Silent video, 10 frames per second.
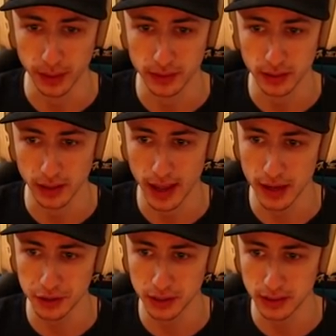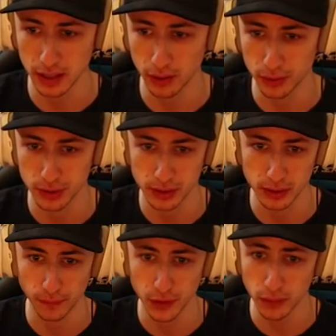But uh, as you can tell, there's
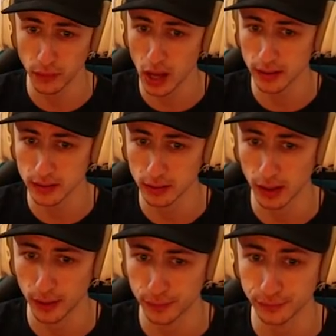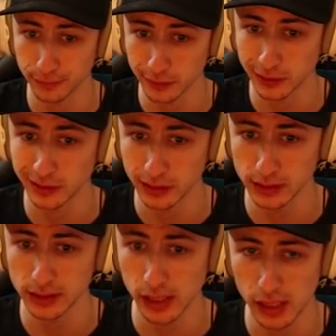there's a few vlogs here that have
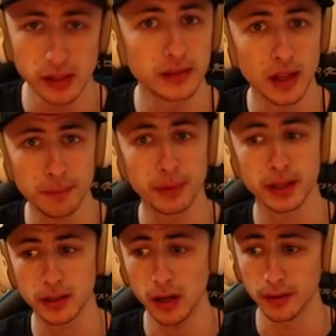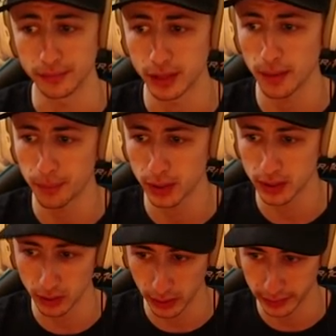mm, eh, done pretty good. Done pretty
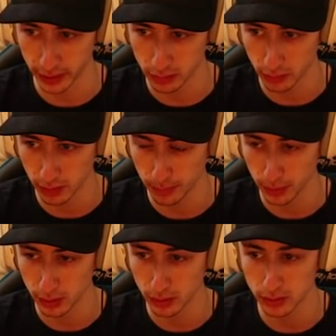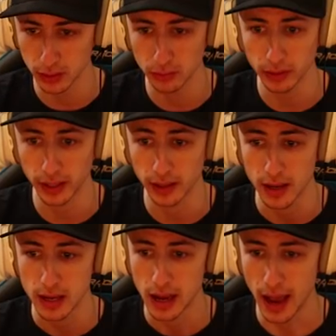good. Like this one did pretty good too. Like,
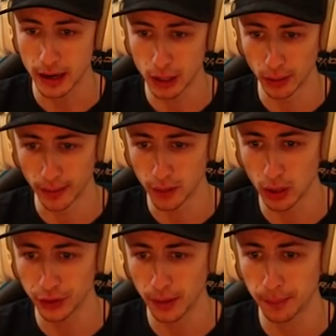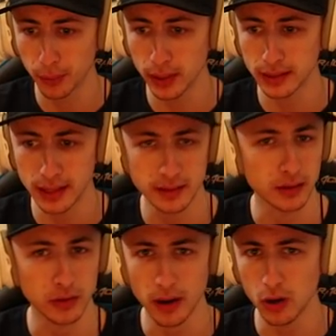I don't know. They've all done pretty
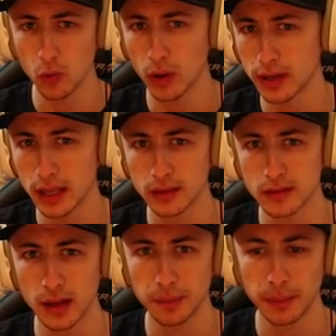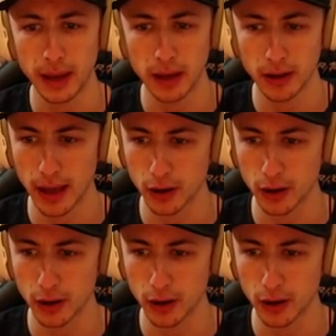decent. So I don't know what Nathan's up about. I